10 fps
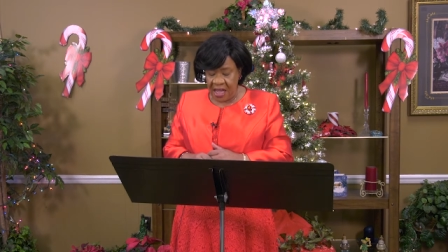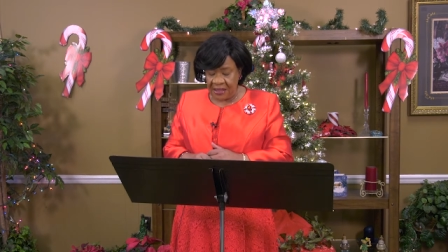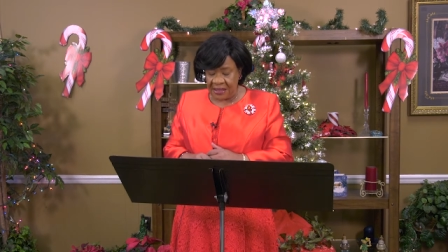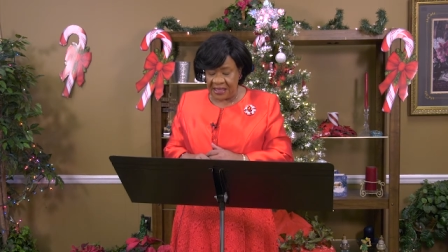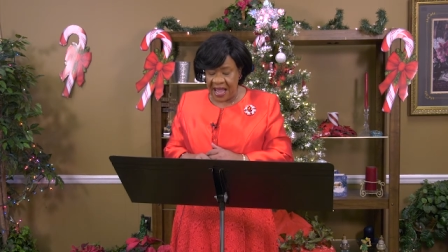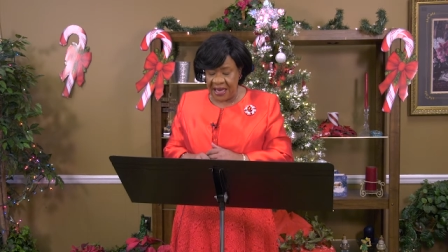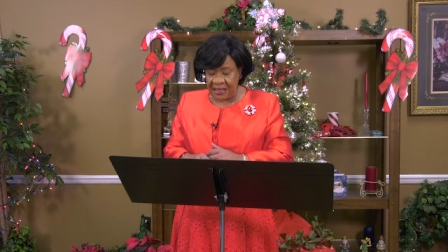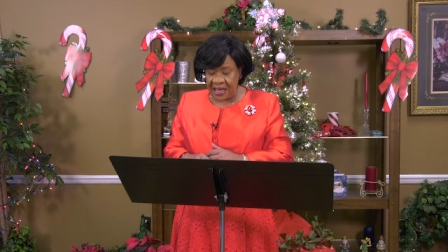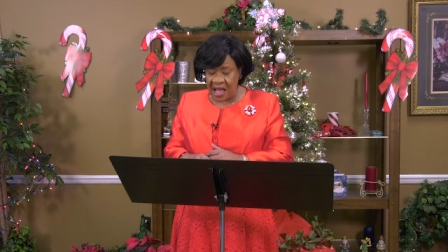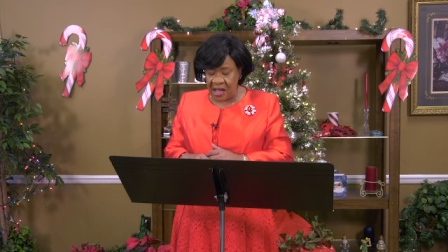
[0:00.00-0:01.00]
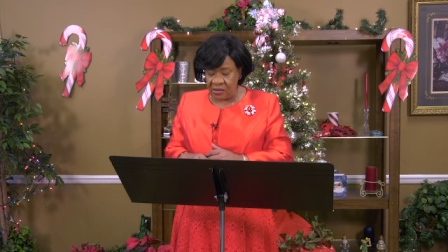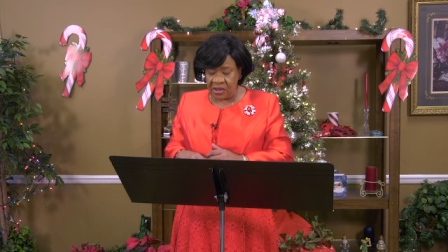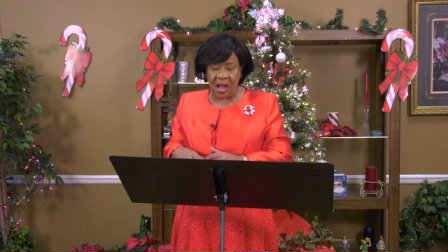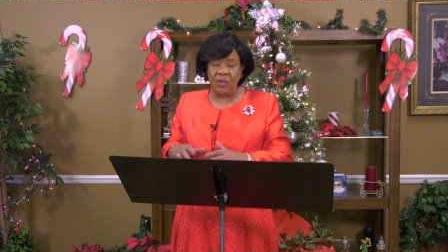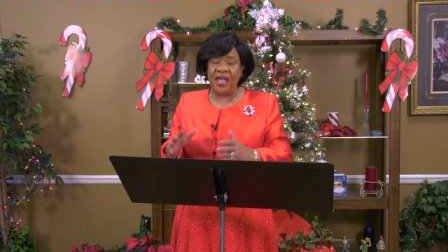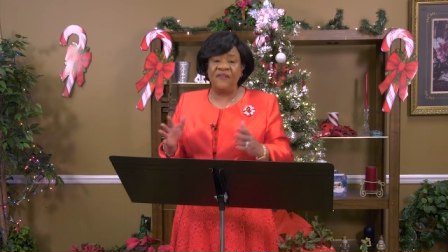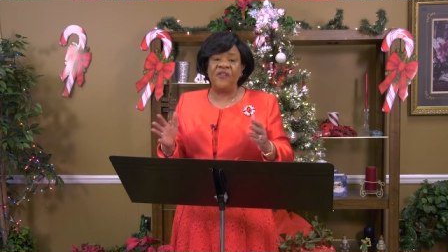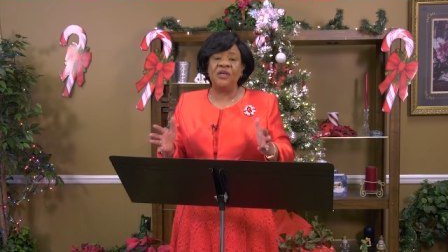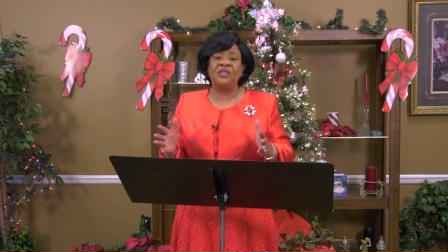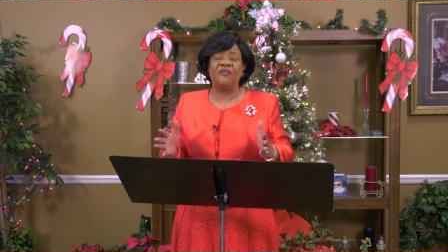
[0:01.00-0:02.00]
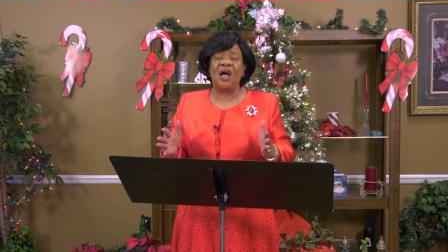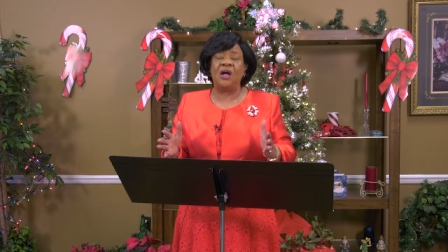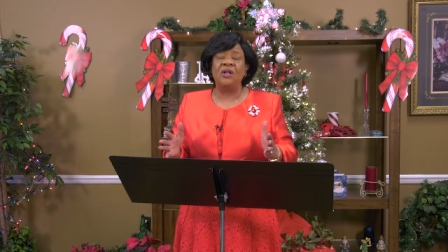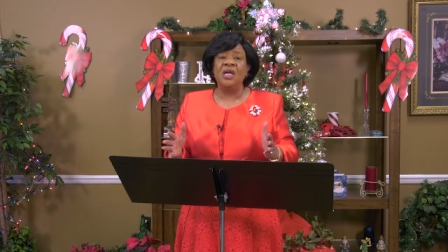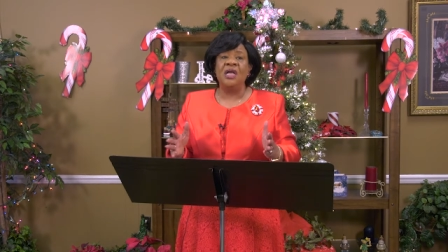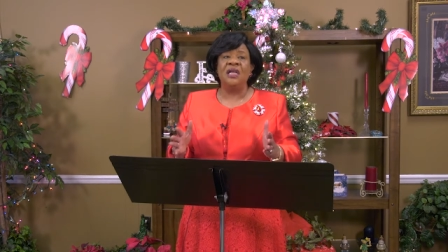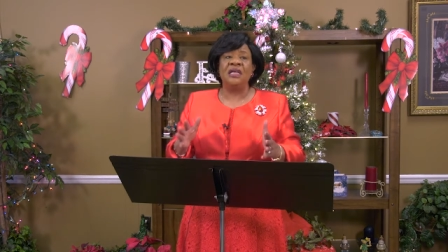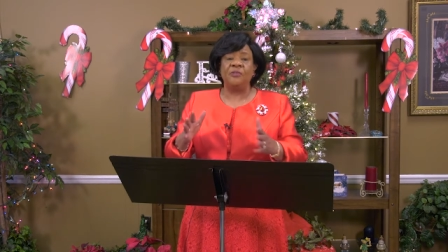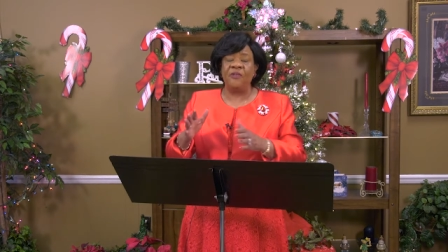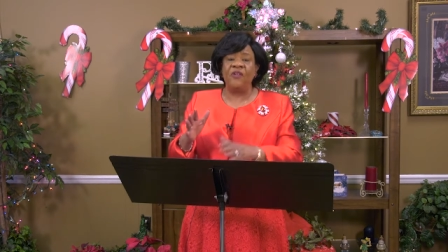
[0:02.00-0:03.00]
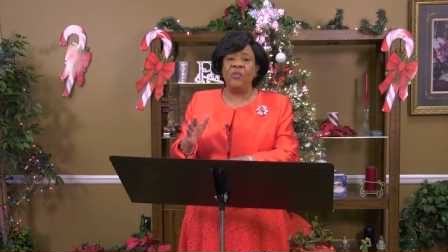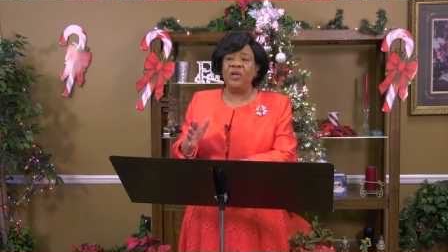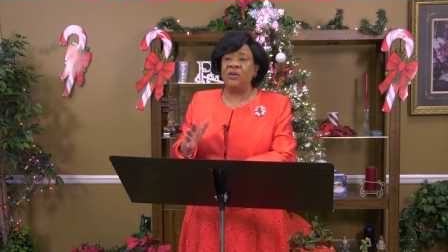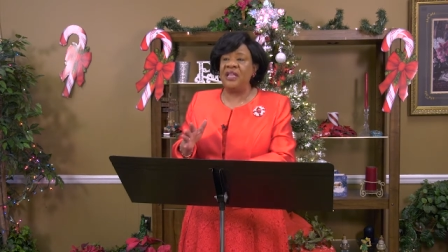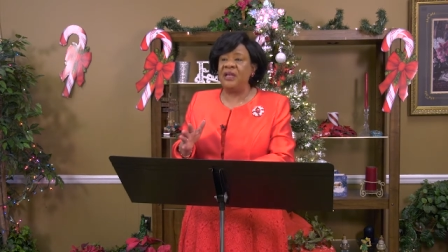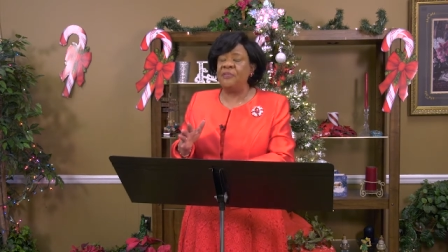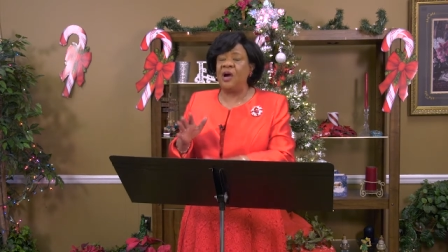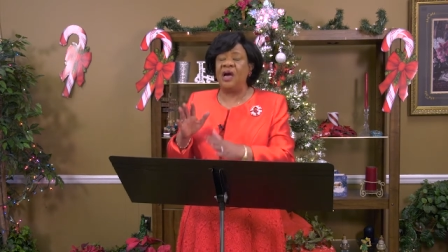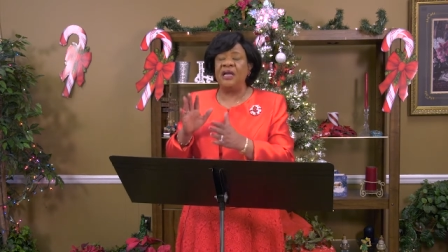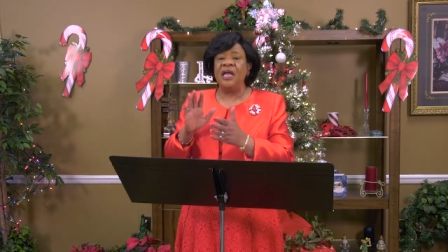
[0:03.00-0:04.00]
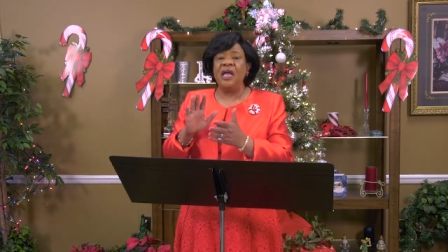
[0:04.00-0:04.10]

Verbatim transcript: Satan calls, okay, first of all, let's, before we go to that part,